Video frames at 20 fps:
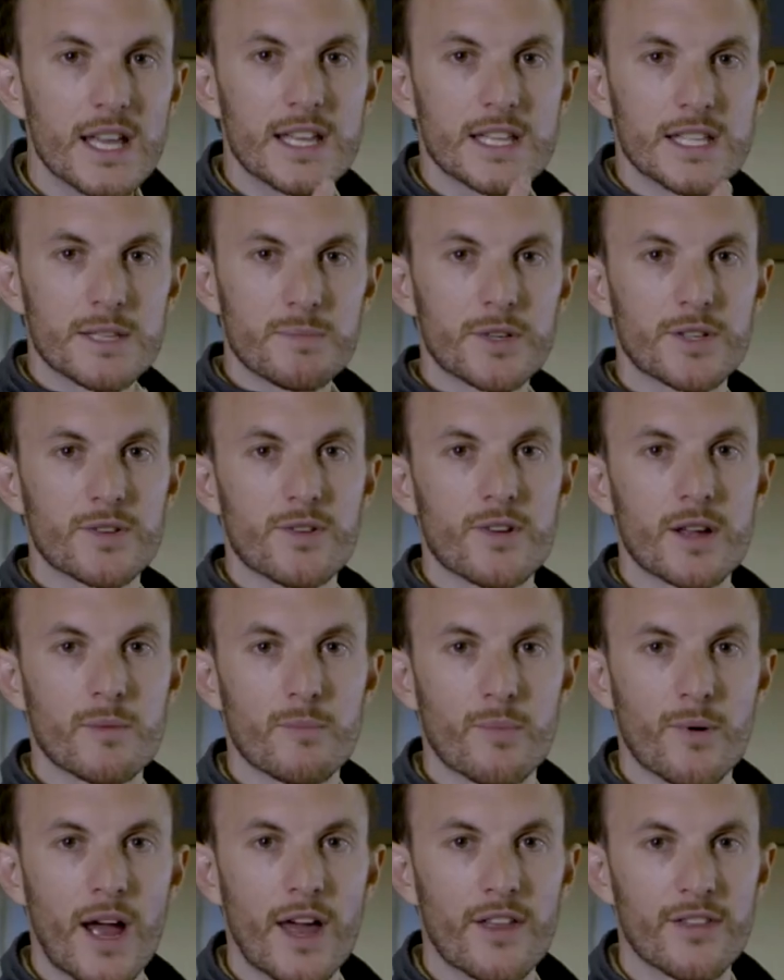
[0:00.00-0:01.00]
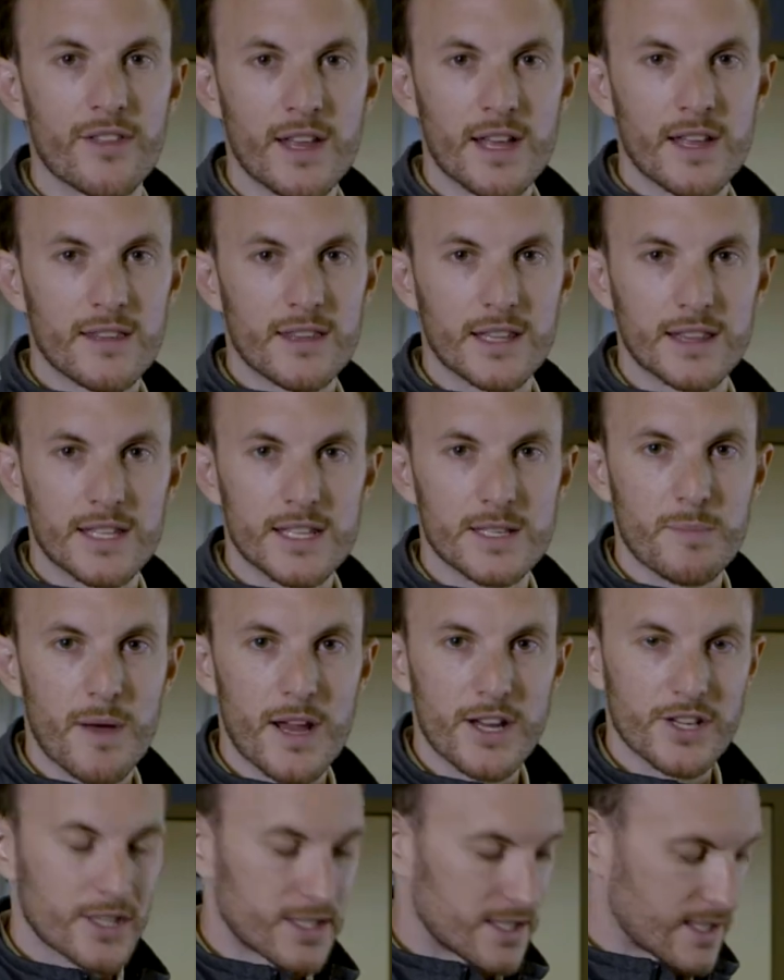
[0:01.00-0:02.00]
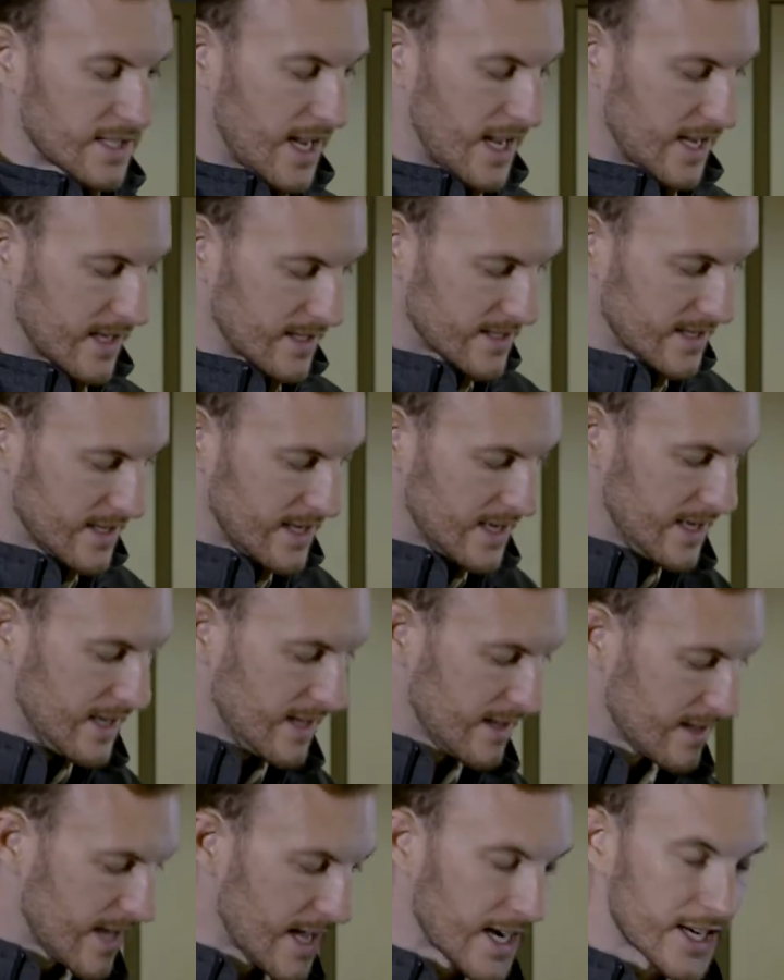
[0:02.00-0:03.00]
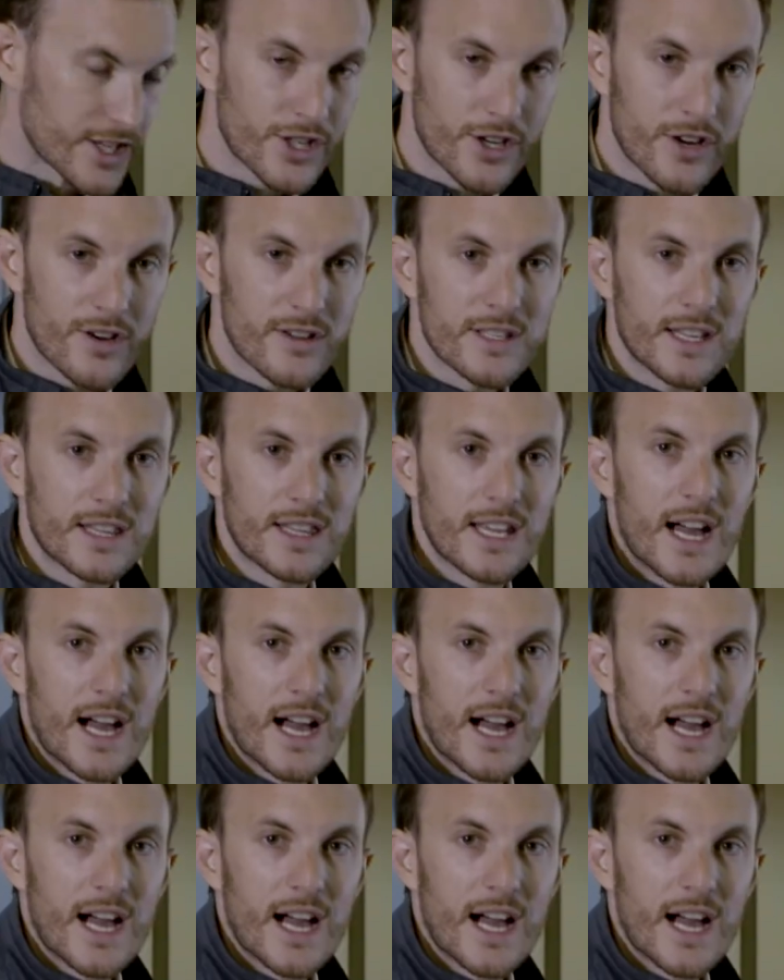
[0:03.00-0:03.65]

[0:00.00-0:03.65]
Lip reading: inspiratory breath that this patient takes. That ensures that the